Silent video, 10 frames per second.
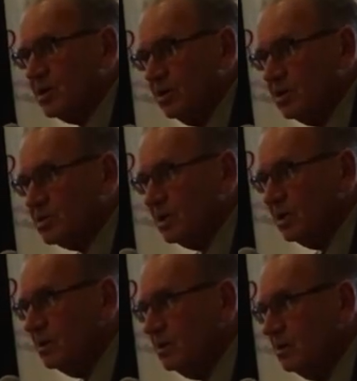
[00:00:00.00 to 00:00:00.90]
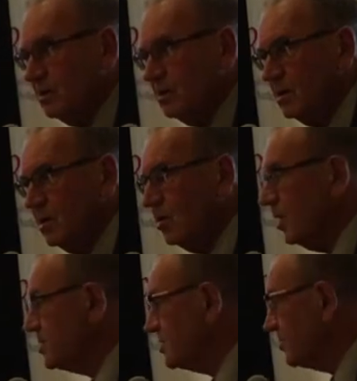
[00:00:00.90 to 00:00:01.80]
currency.
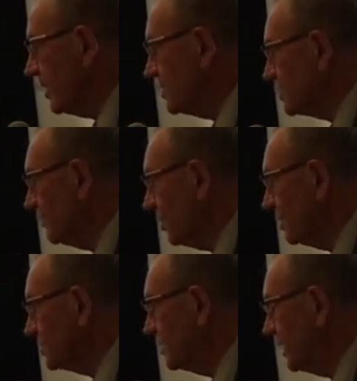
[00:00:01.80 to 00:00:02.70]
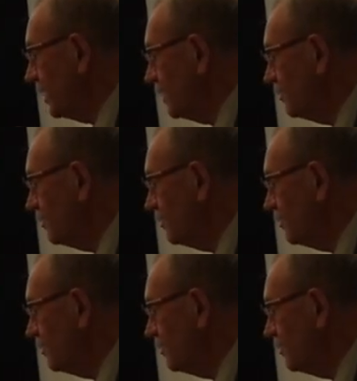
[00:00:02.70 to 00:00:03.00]
What's the price of oil today?